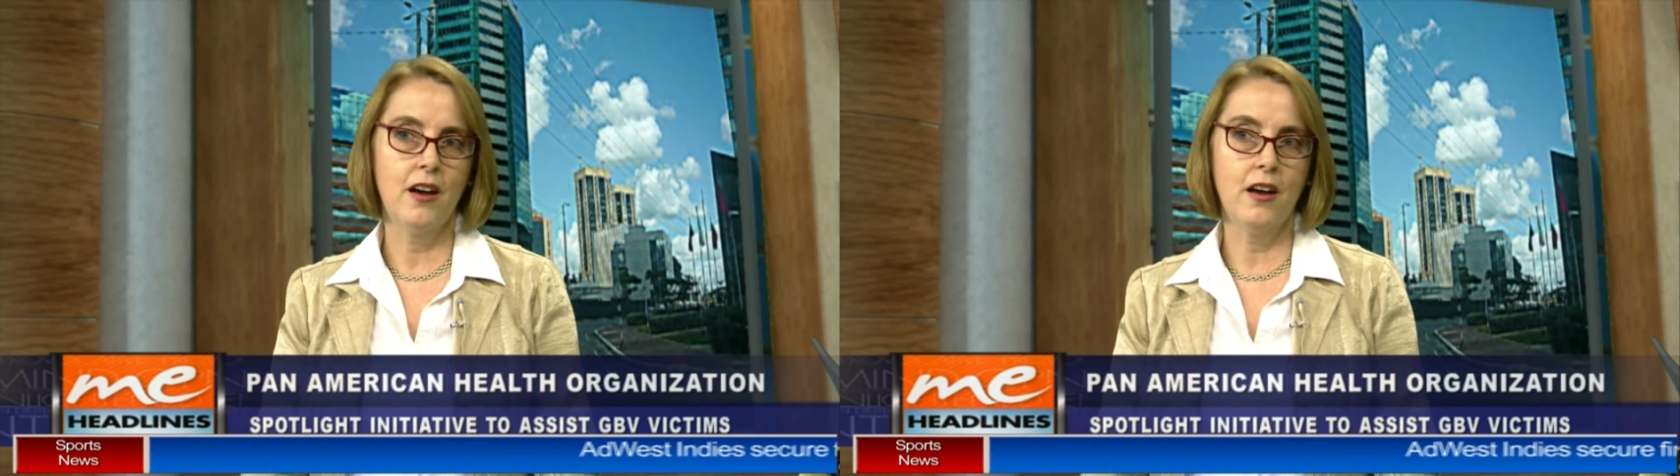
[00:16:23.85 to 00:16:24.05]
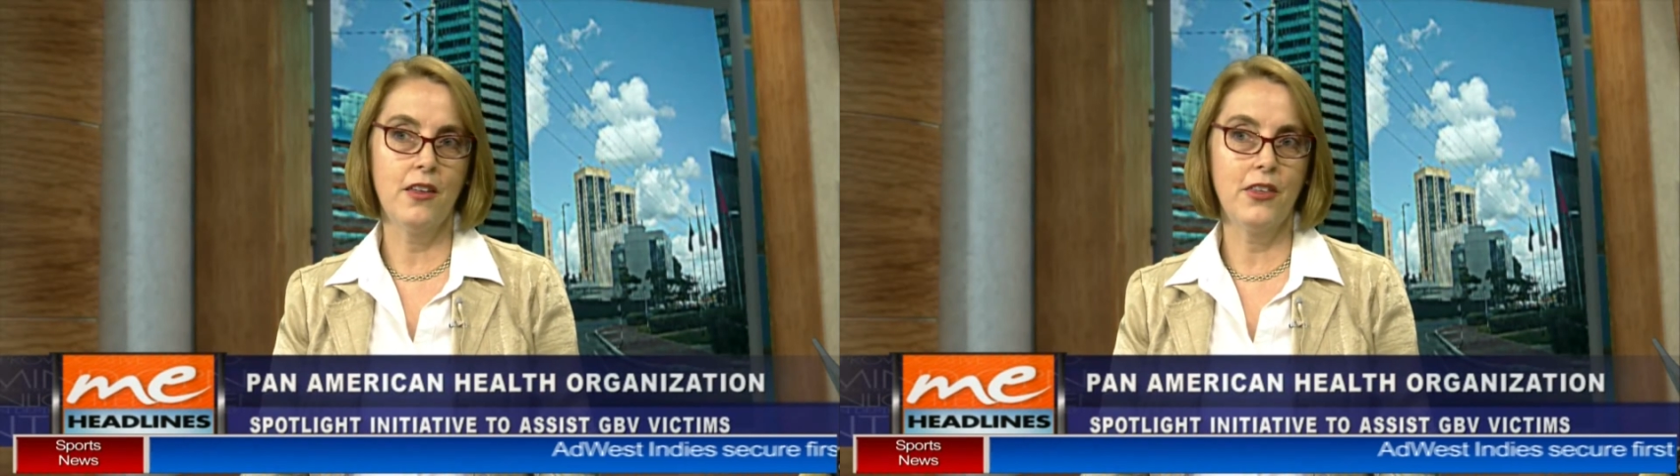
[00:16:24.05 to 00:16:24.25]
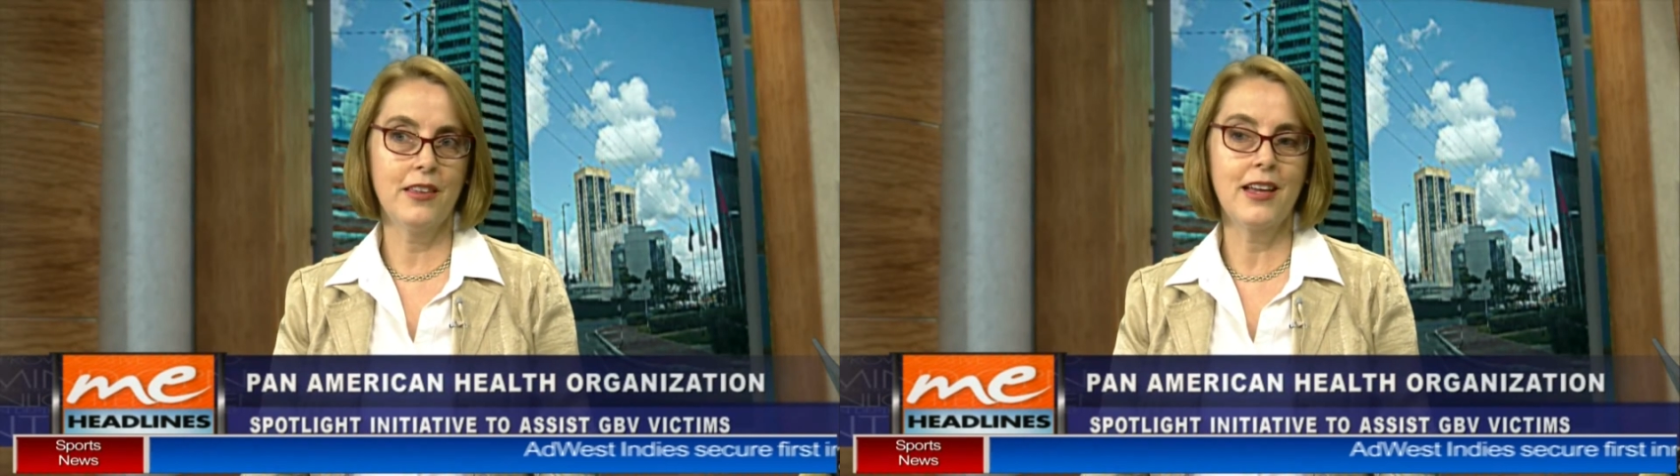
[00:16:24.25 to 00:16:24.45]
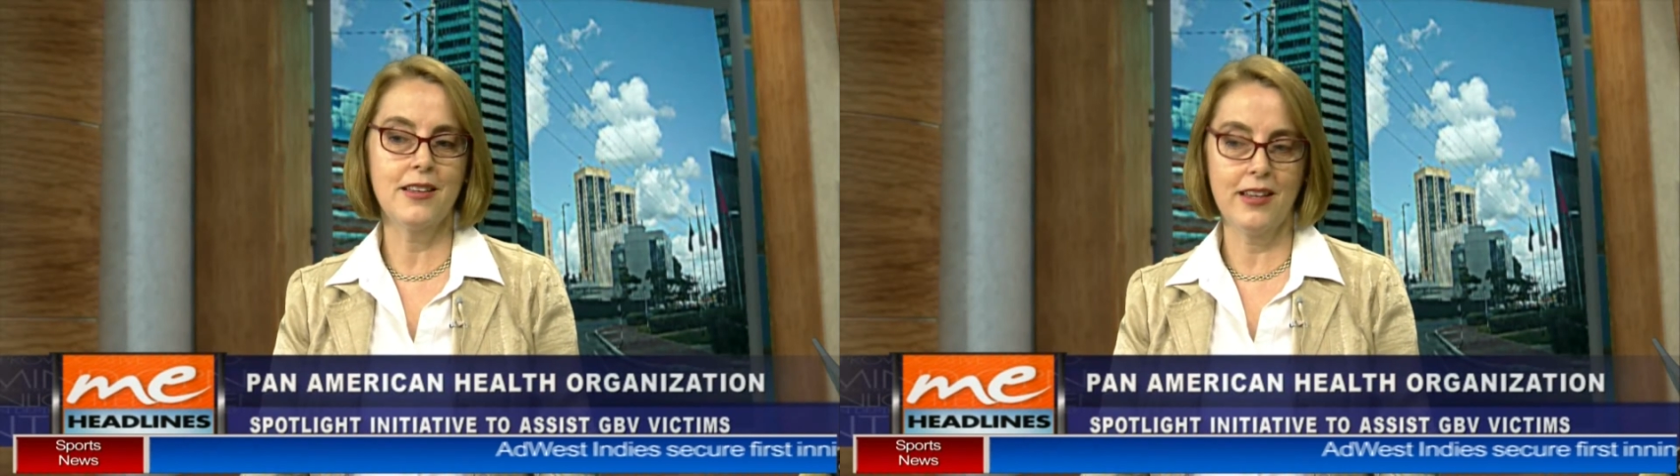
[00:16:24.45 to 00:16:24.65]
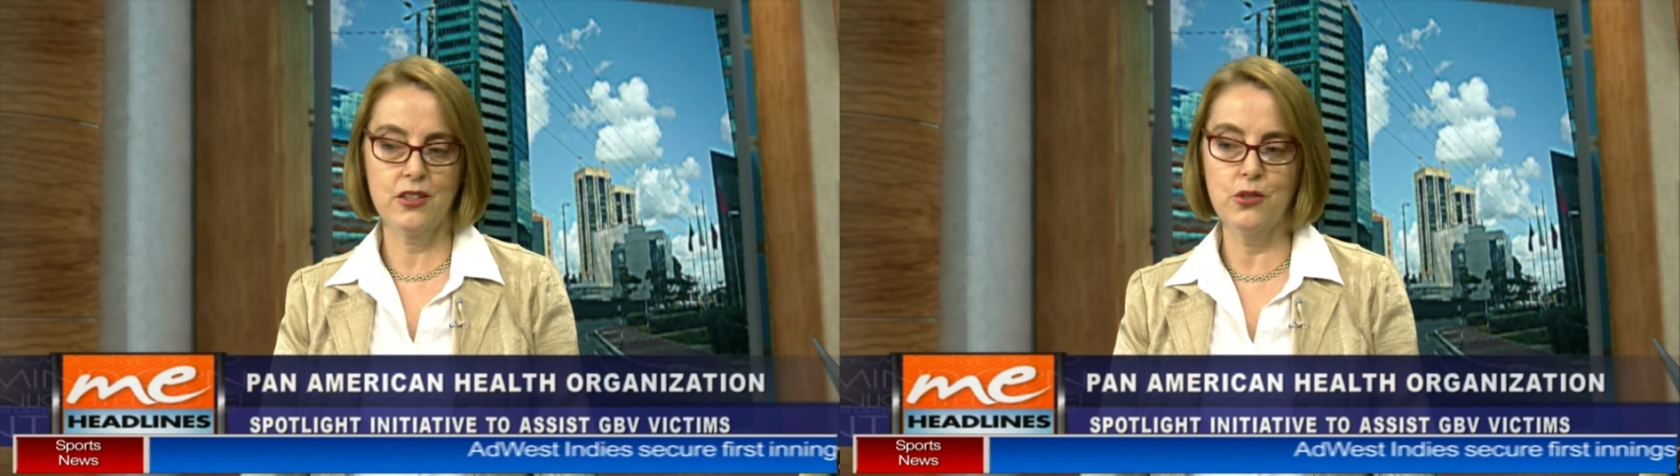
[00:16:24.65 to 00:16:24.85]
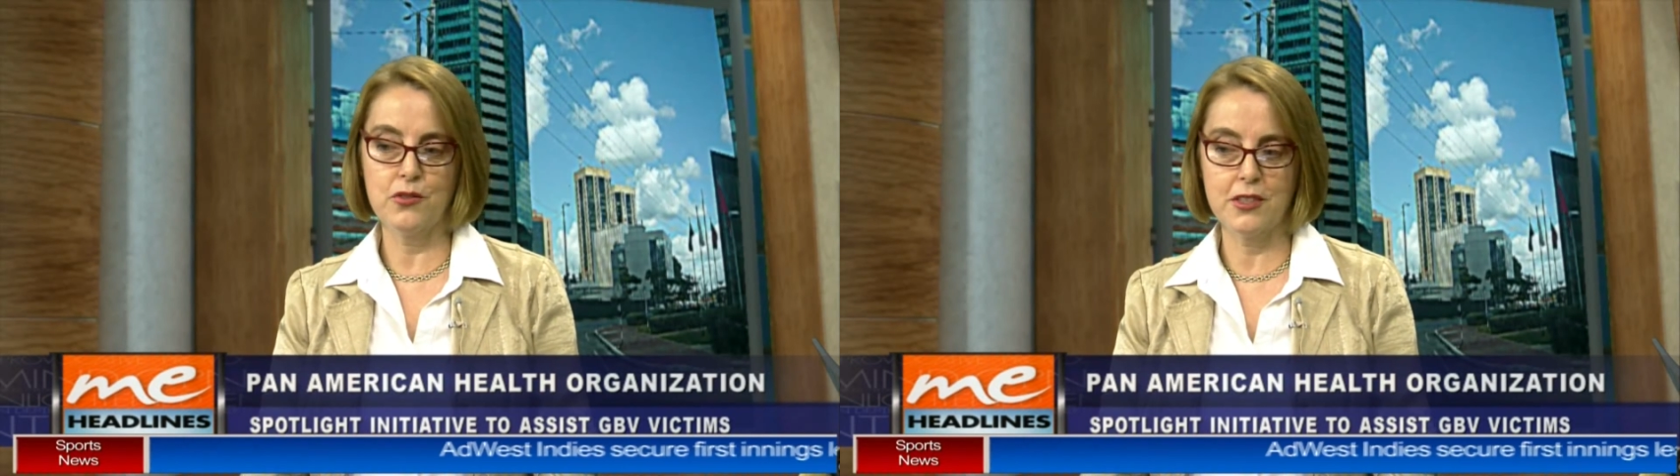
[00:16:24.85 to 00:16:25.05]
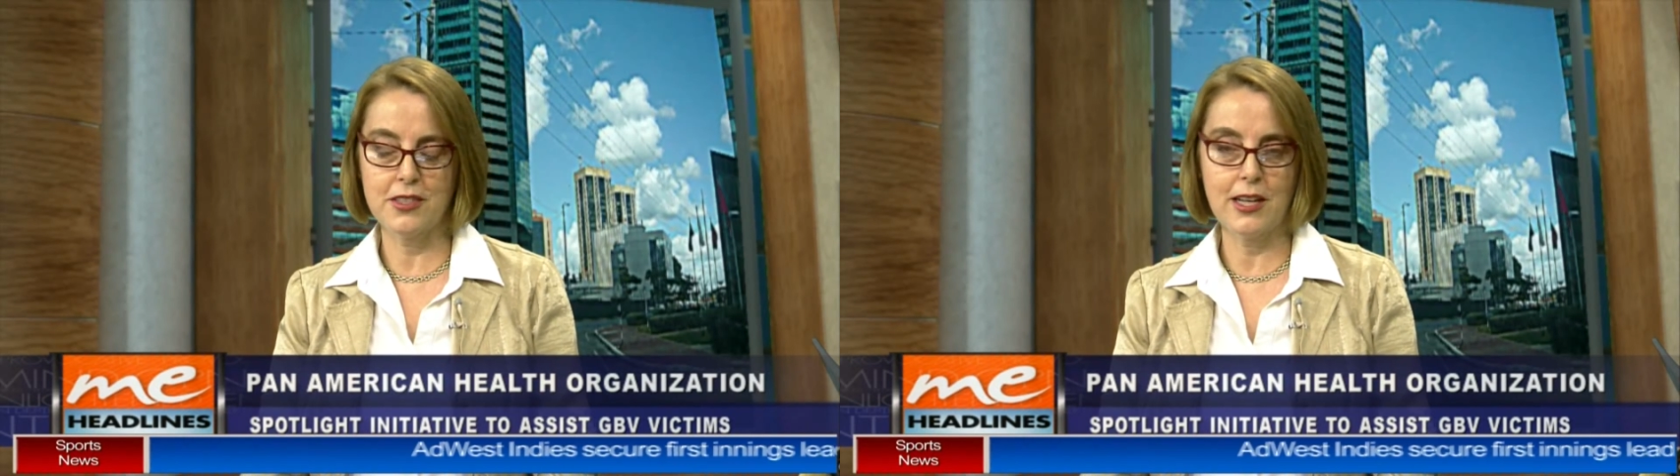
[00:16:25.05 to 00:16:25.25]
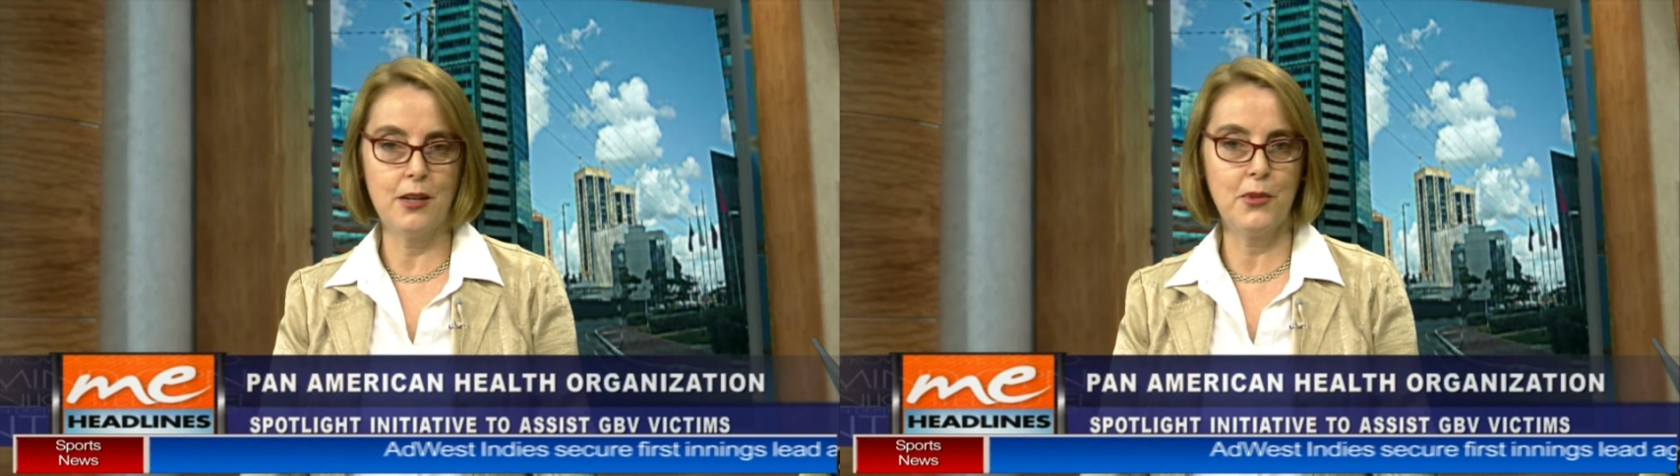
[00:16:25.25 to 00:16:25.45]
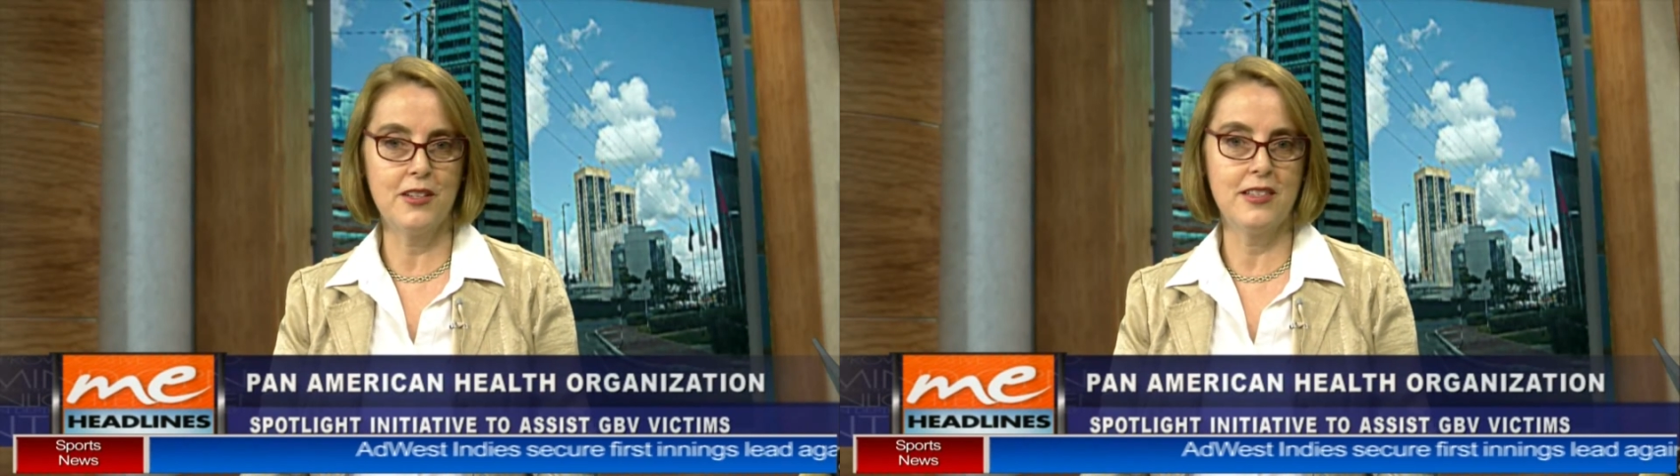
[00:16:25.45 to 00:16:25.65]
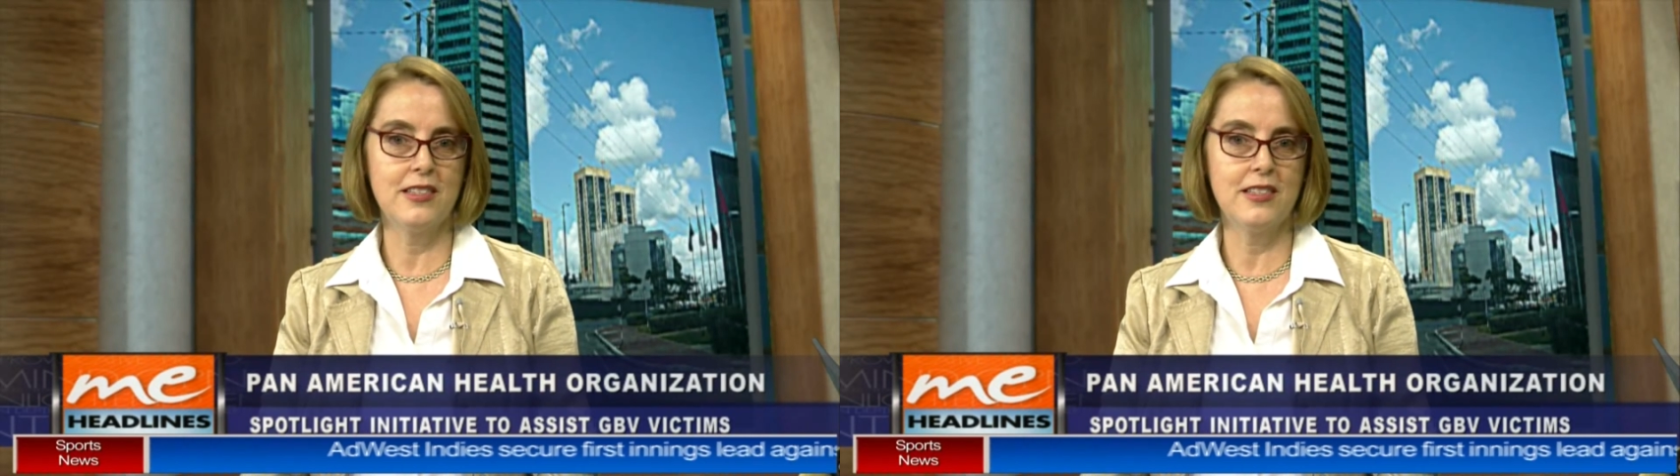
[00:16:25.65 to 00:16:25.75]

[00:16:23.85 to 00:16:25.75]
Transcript: I think that issue of sustainability